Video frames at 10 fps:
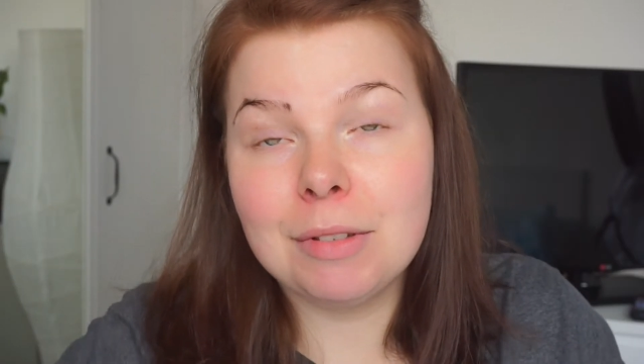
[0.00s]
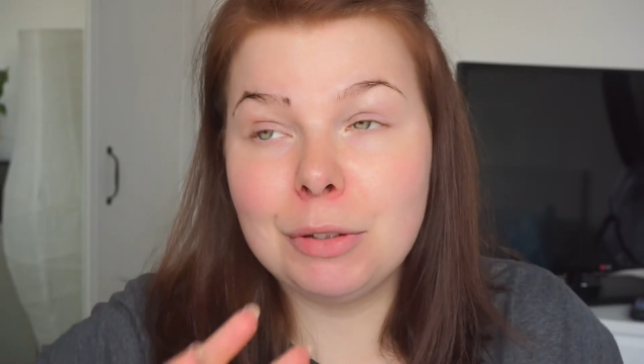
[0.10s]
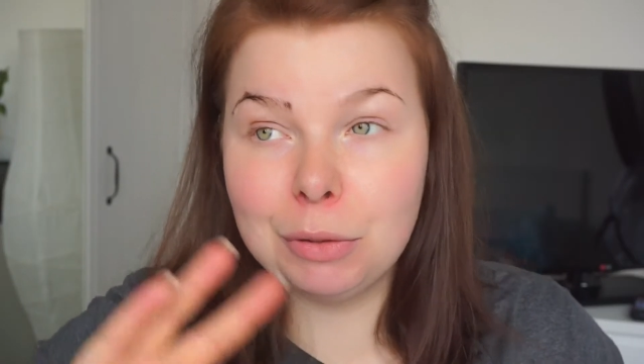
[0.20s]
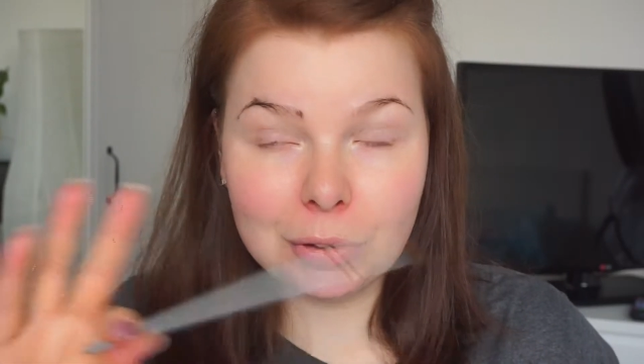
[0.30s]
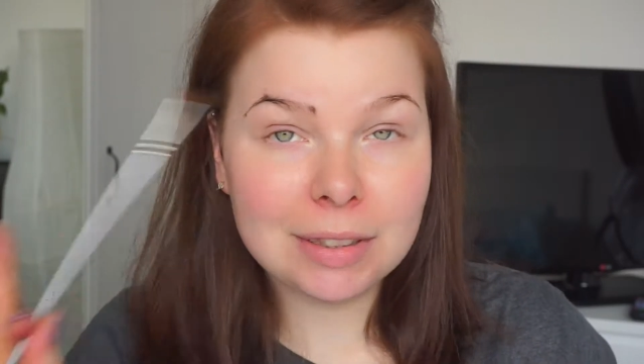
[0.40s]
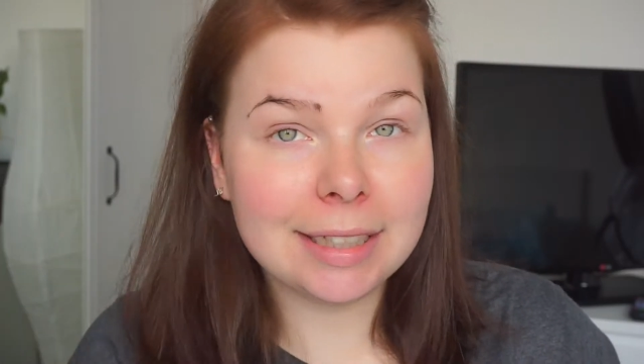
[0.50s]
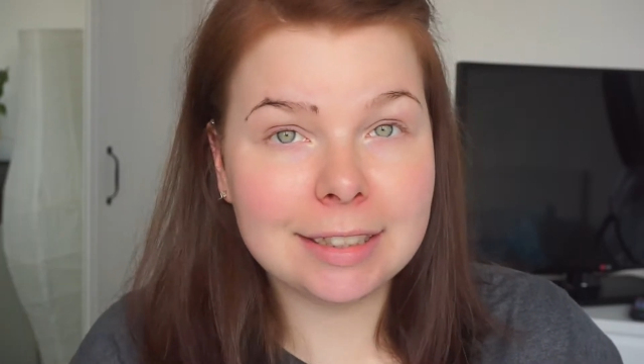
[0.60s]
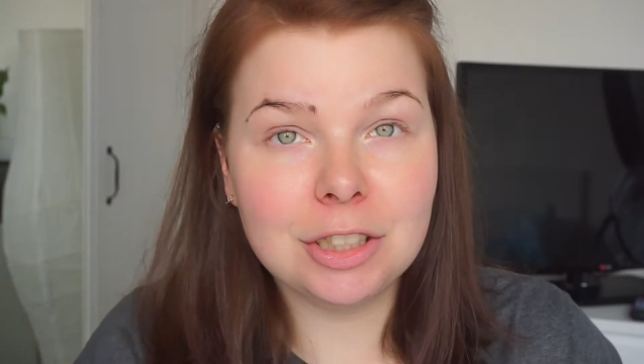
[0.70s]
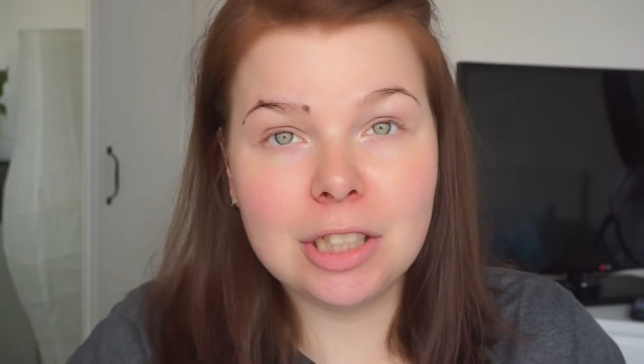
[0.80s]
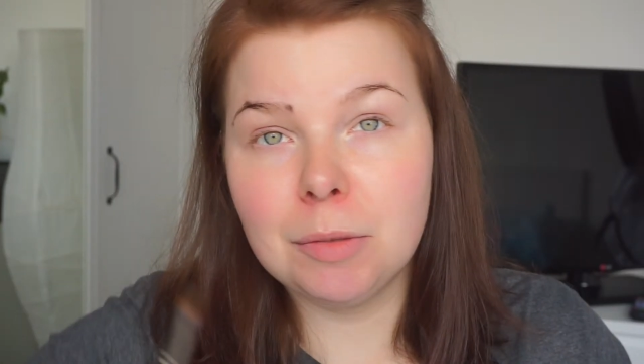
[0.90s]
If you don't
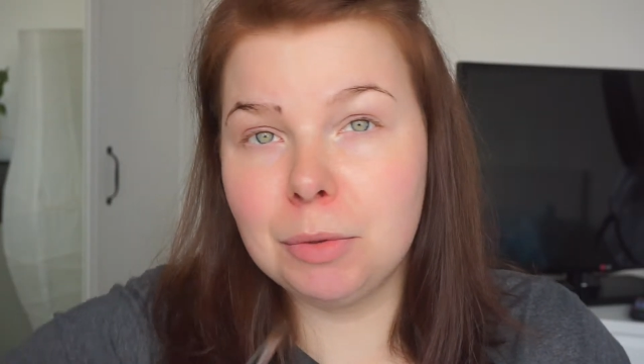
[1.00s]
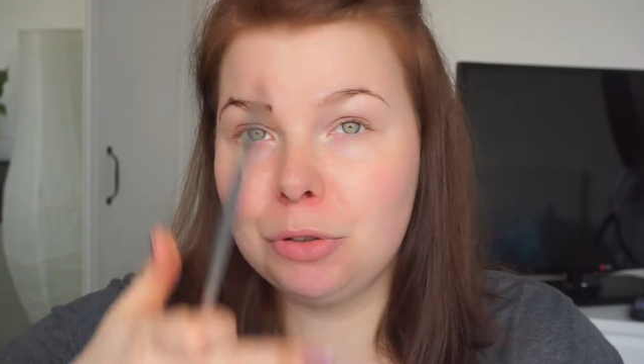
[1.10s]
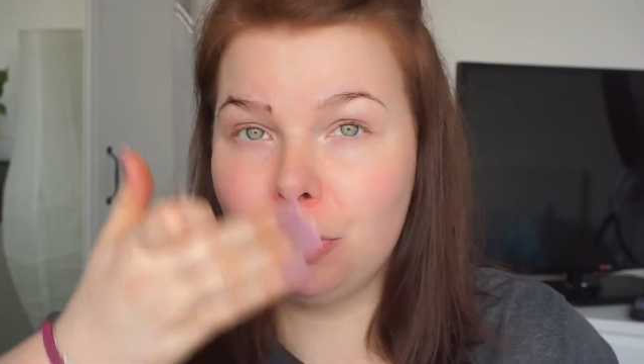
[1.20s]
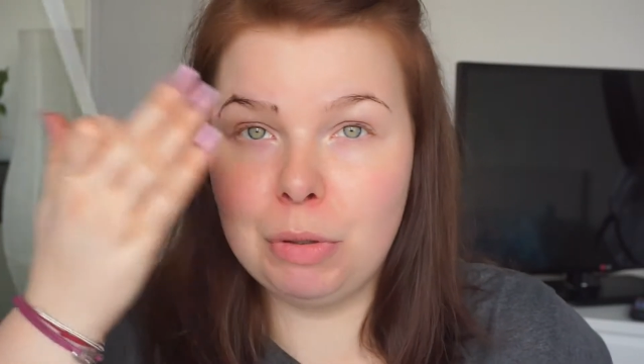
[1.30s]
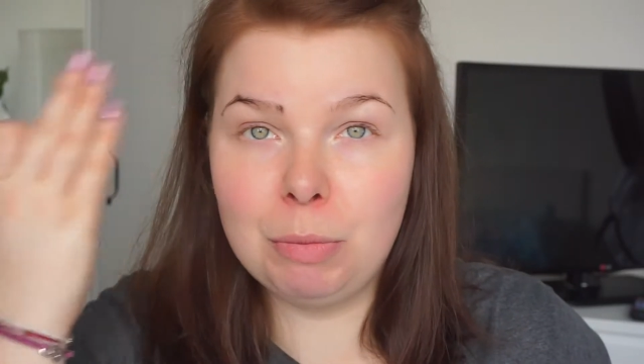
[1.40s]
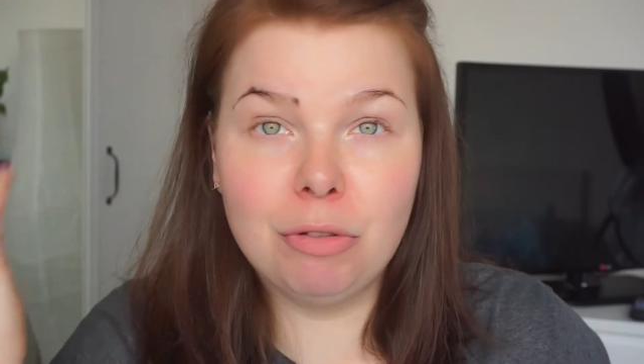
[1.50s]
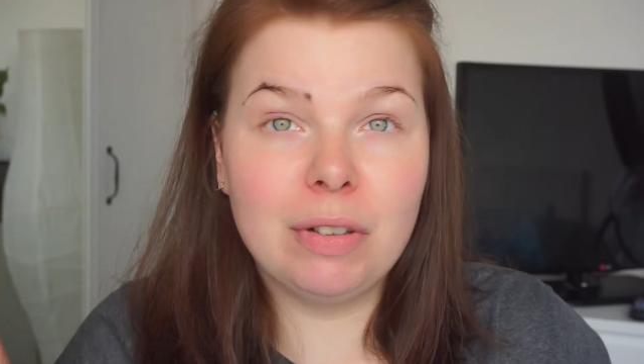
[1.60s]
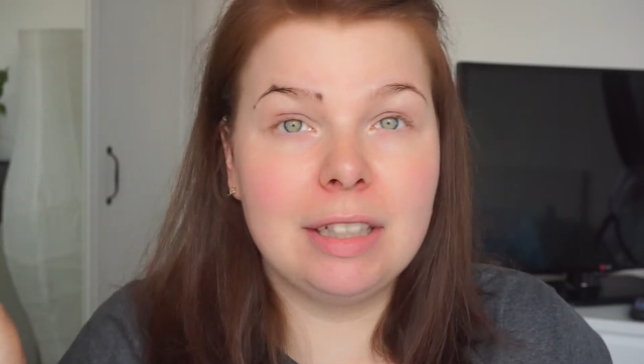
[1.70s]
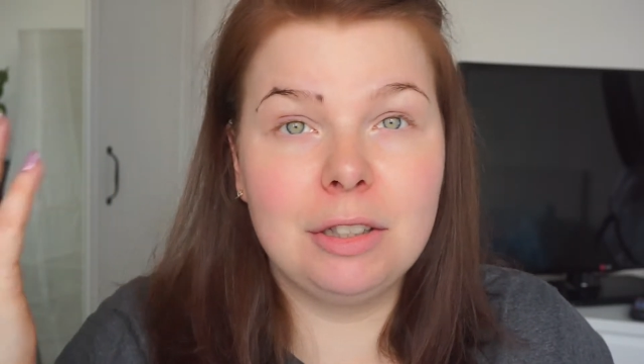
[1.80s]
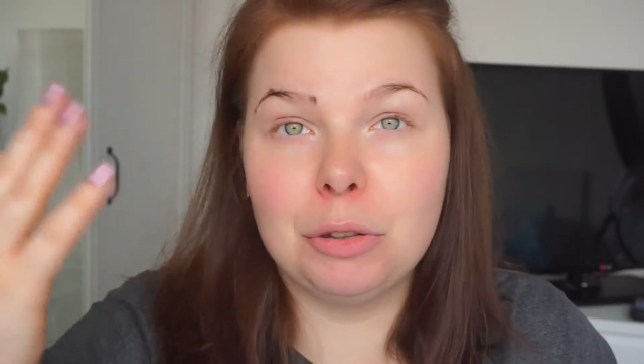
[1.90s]
like the shape, you just
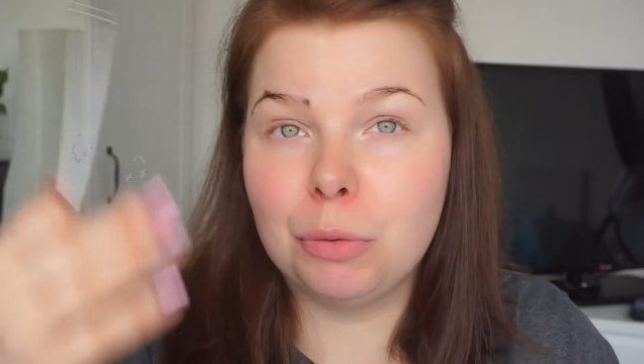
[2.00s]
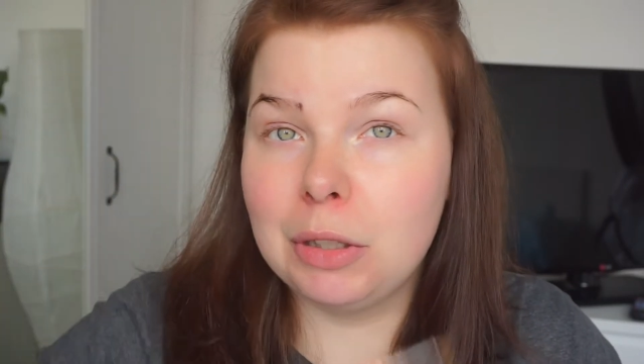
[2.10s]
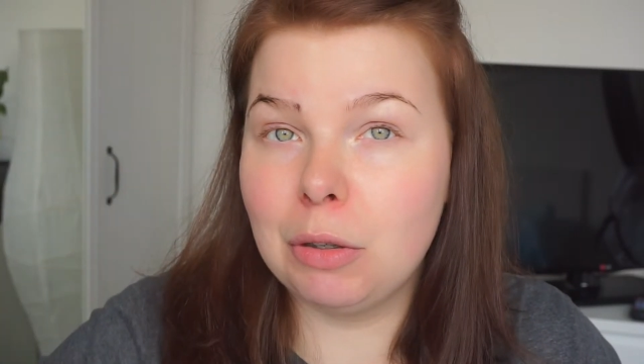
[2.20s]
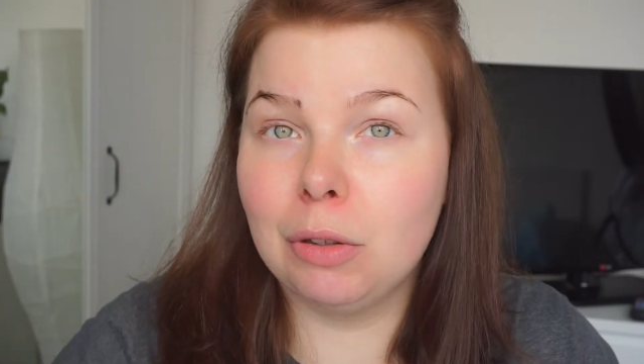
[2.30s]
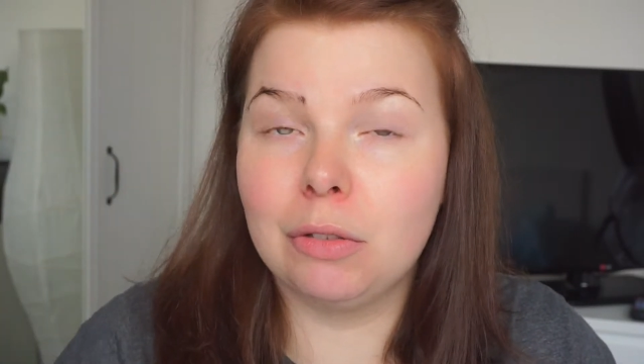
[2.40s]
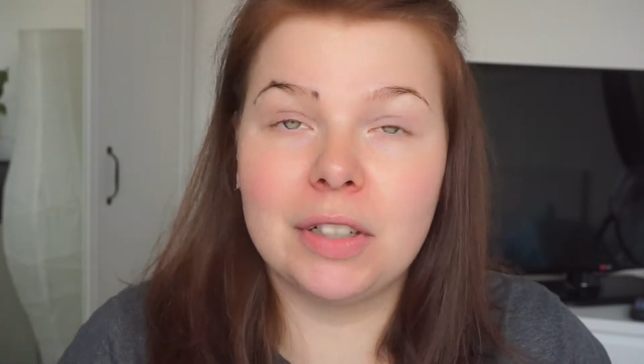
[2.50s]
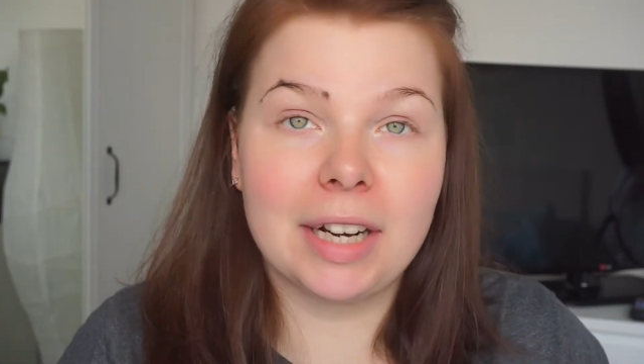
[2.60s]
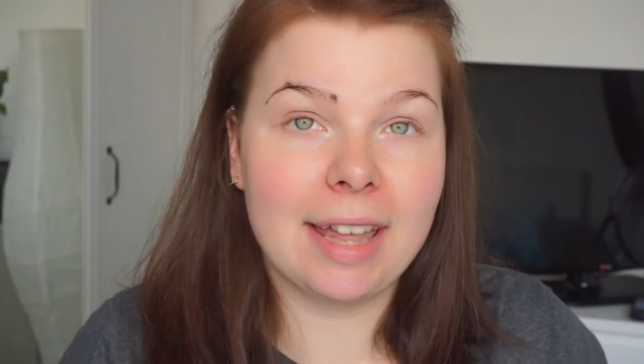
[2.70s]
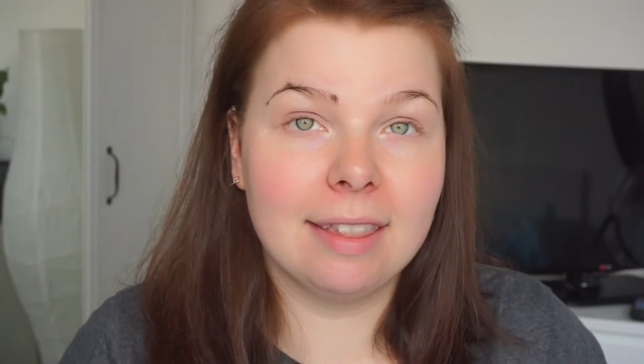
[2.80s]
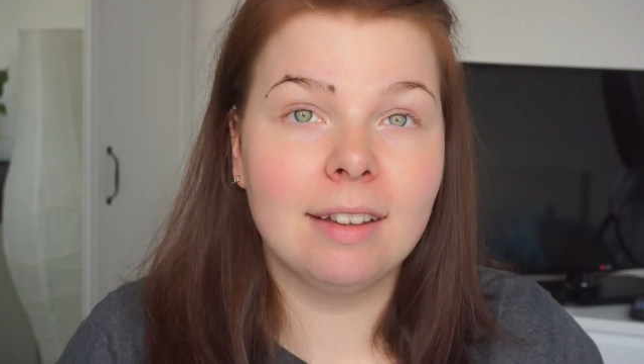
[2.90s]
remove it and you do it all over
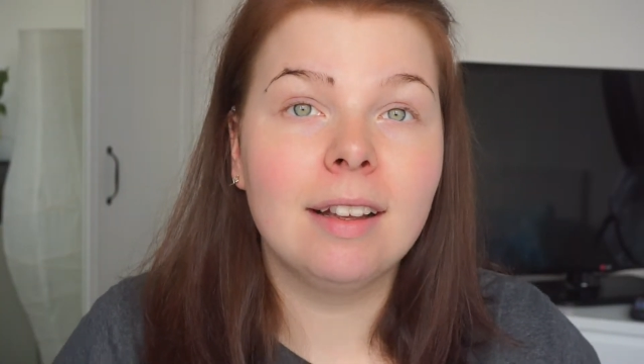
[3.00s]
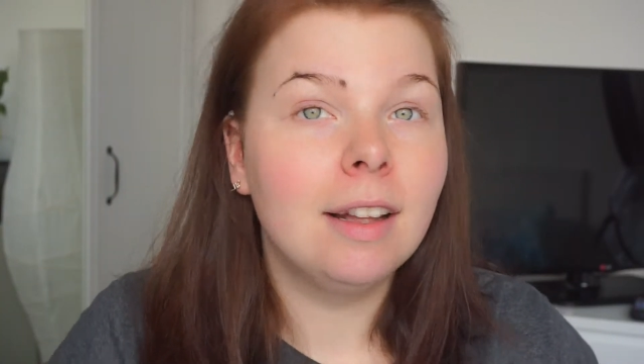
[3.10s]
again.